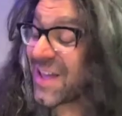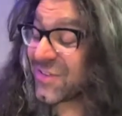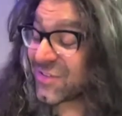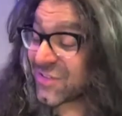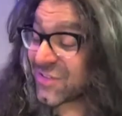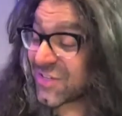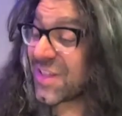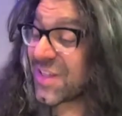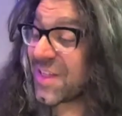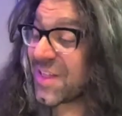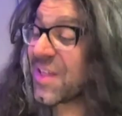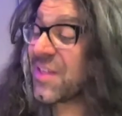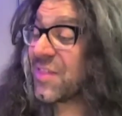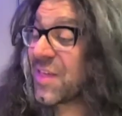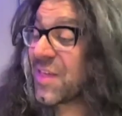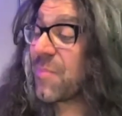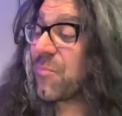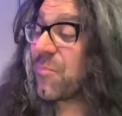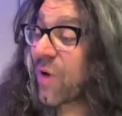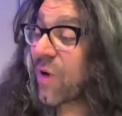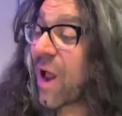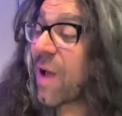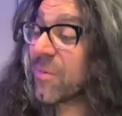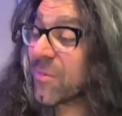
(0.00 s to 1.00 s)
they
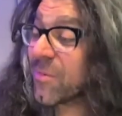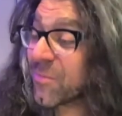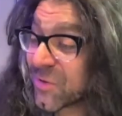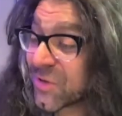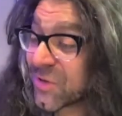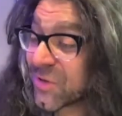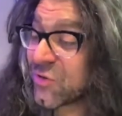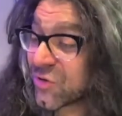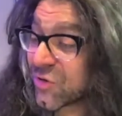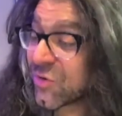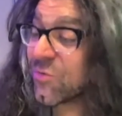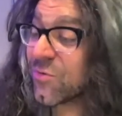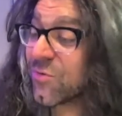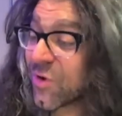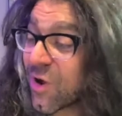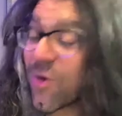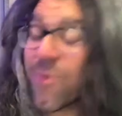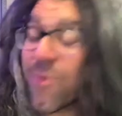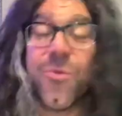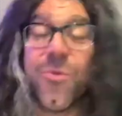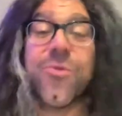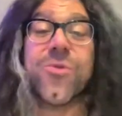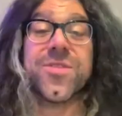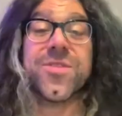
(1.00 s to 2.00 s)
probably do know
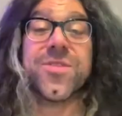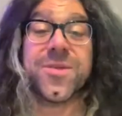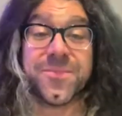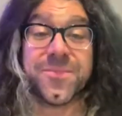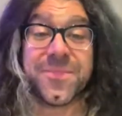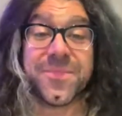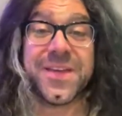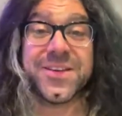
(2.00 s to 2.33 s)
more than me,